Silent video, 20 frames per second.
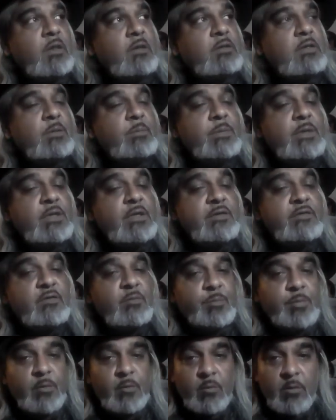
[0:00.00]
The
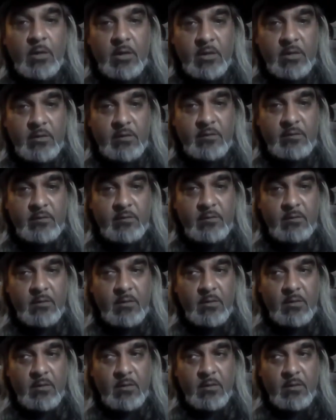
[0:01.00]
municipal workers,
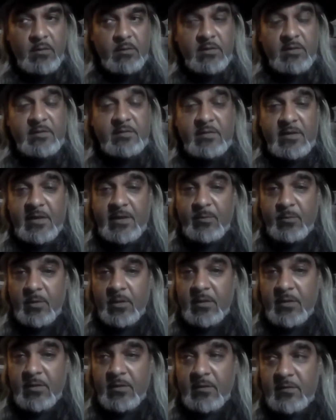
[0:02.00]
the city
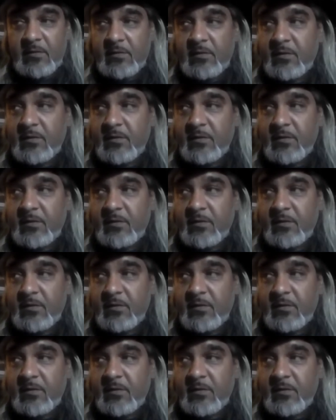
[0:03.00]
workers,